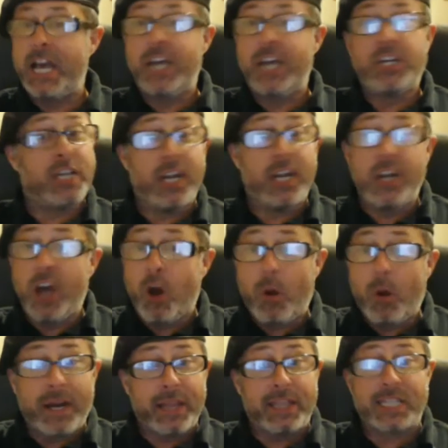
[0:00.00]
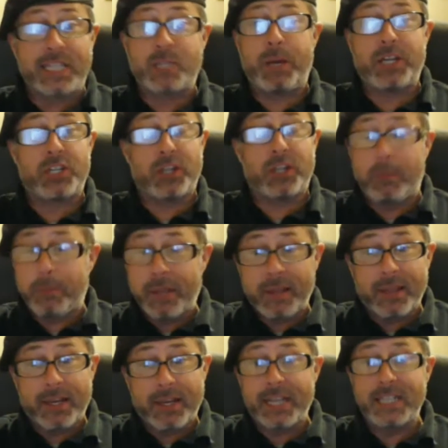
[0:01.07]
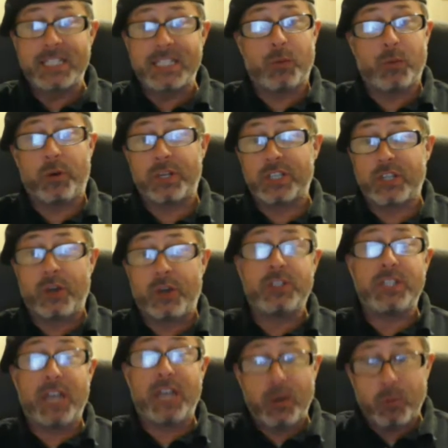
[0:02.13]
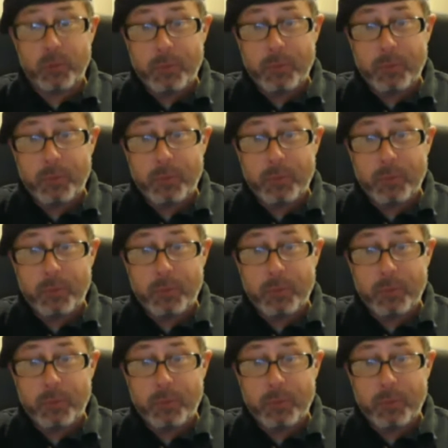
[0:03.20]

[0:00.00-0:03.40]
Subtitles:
She didn't know any of the special abilities that were associated with